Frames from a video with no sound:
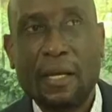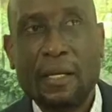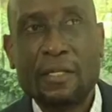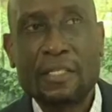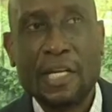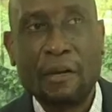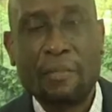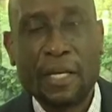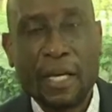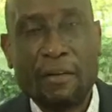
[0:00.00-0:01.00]

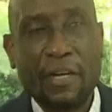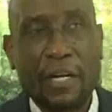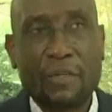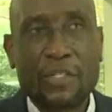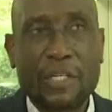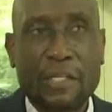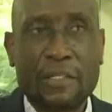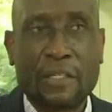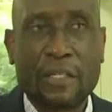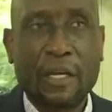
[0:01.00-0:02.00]
Stanbic. I have 100
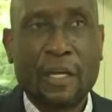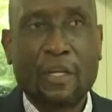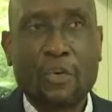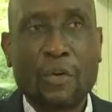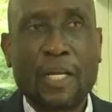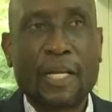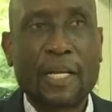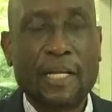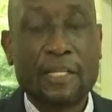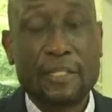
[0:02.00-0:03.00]
shares in Uganda
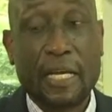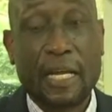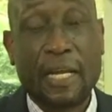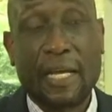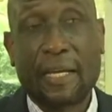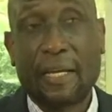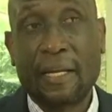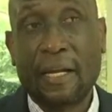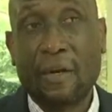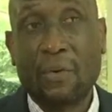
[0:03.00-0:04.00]
Clays, and I can
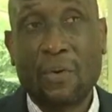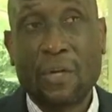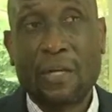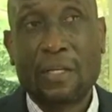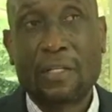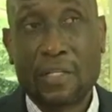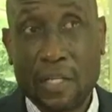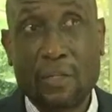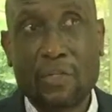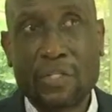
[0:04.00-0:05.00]
now
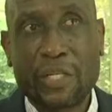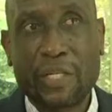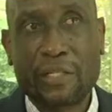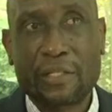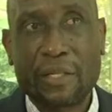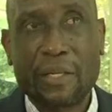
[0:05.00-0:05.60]
sell those shares.